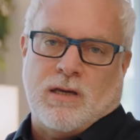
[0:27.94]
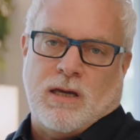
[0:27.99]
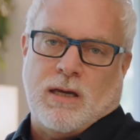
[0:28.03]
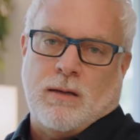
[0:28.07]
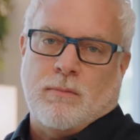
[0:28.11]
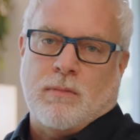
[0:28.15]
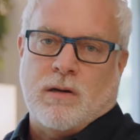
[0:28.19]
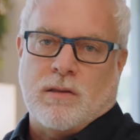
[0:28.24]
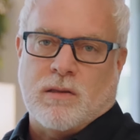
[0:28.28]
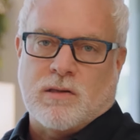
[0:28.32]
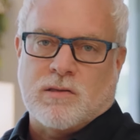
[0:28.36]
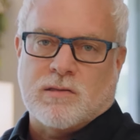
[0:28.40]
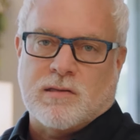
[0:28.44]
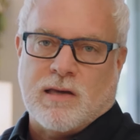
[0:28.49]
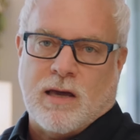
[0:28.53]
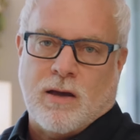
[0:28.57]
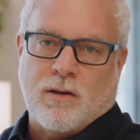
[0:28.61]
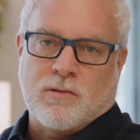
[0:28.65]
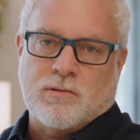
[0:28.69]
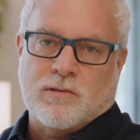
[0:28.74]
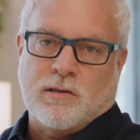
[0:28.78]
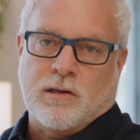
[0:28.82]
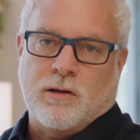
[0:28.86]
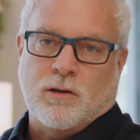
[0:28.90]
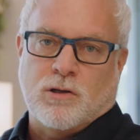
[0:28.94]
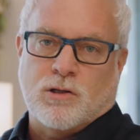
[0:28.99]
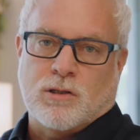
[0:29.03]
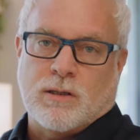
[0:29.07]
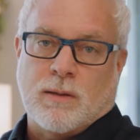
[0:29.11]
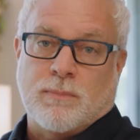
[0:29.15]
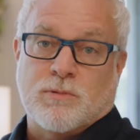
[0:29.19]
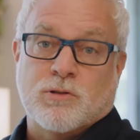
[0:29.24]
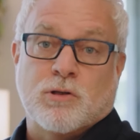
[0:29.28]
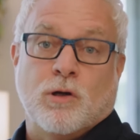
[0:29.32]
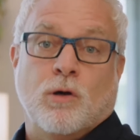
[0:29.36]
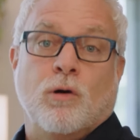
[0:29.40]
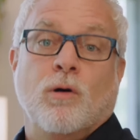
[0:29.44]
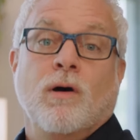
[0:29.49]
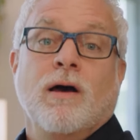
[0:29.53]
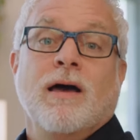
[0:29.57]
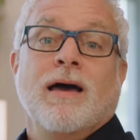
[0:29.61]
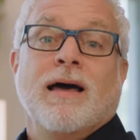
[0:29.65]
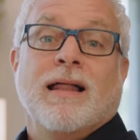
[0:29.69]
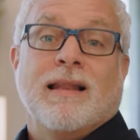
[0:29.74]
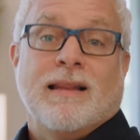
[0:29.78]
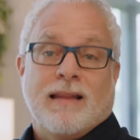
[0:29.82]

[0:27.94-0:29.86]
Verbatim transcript: team and the sales leadership. So,